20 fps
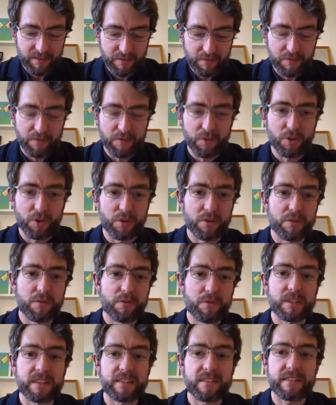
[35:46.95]
full
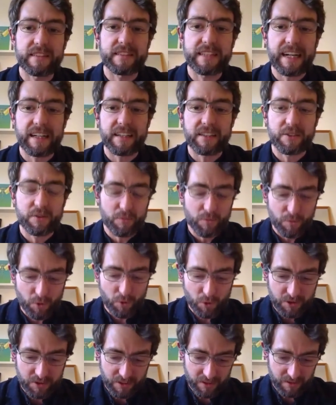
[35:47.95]
with stagnant
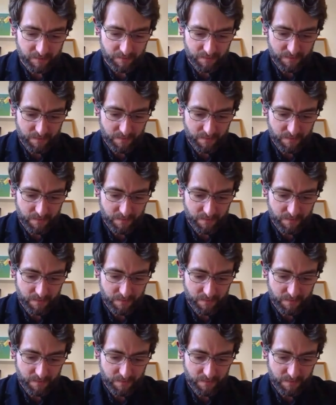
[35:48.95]
water.